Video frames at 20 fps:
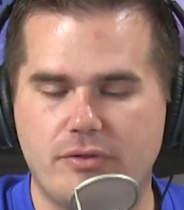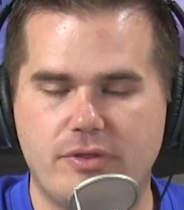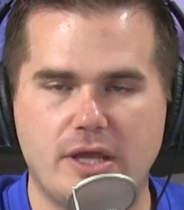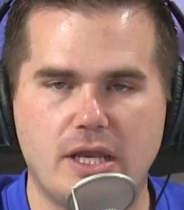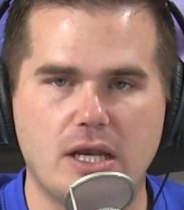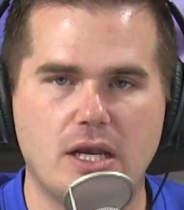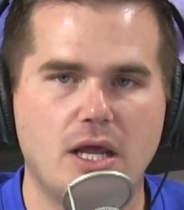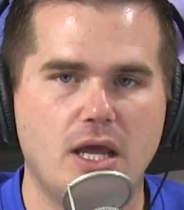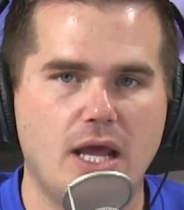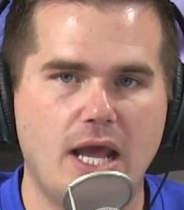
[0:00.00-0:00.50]

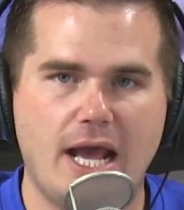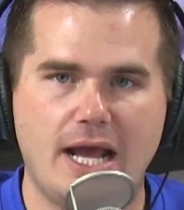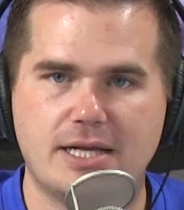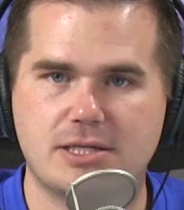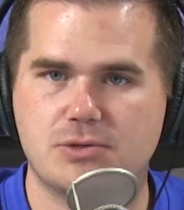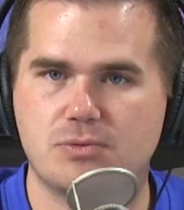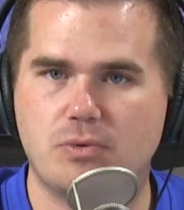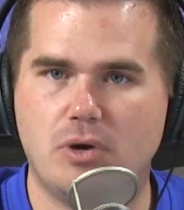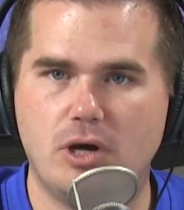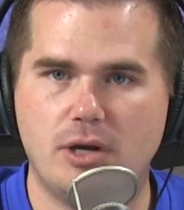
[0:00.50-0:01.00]
then
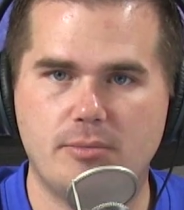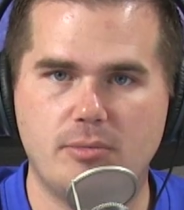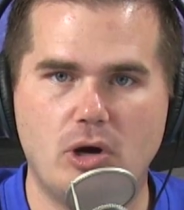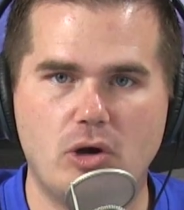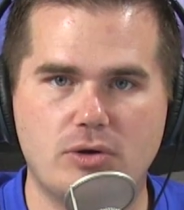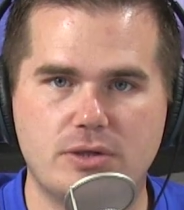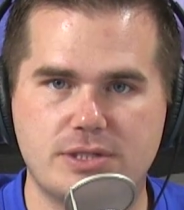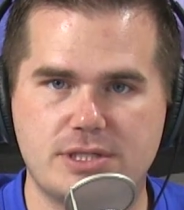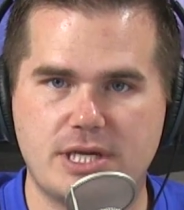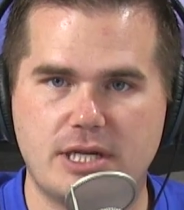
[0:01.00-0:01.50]
S1
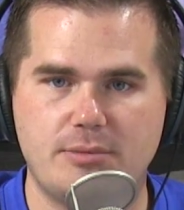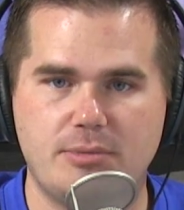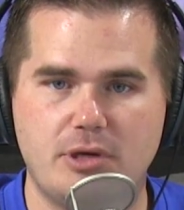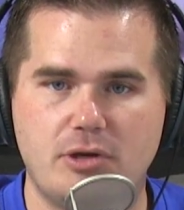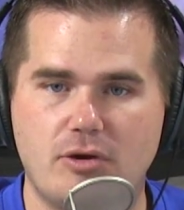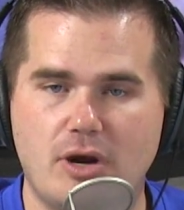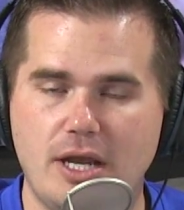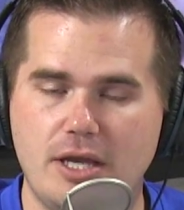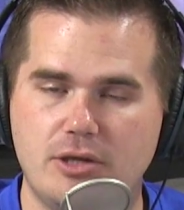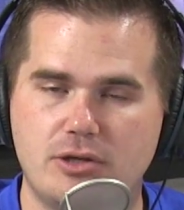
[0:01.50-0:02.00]
mode is going to be
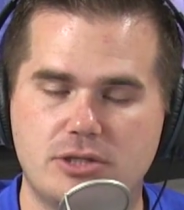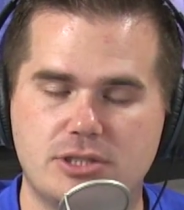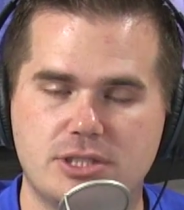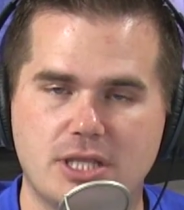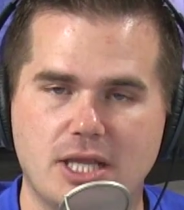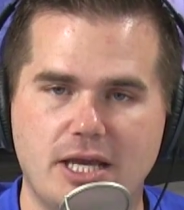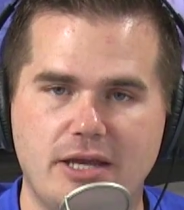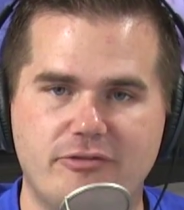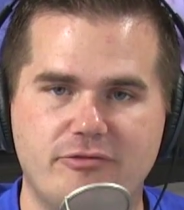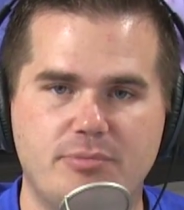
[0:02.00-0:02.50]
great, your
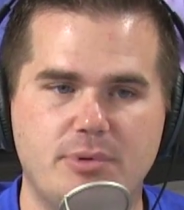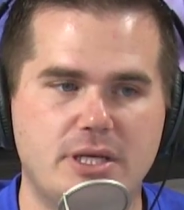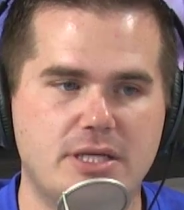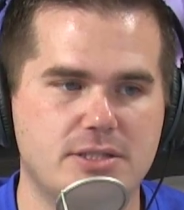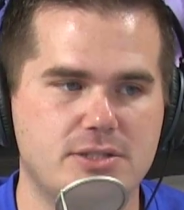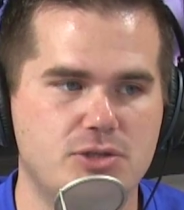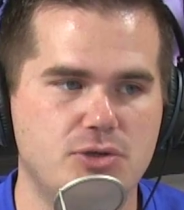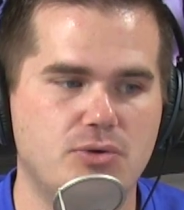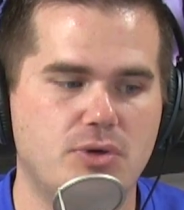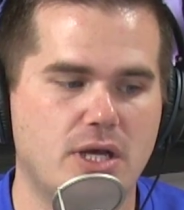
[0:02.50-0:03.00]
slave,
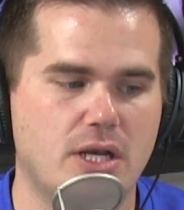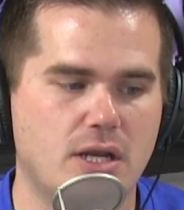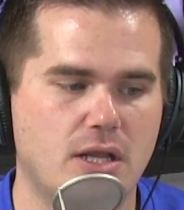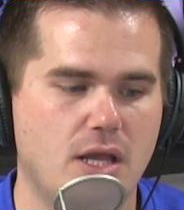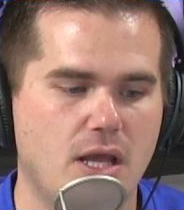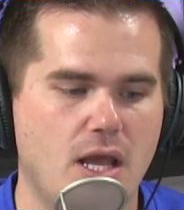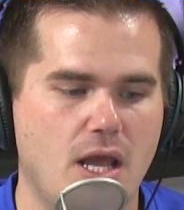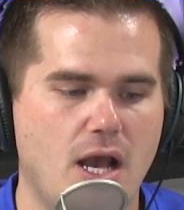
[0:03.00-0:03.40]
because you can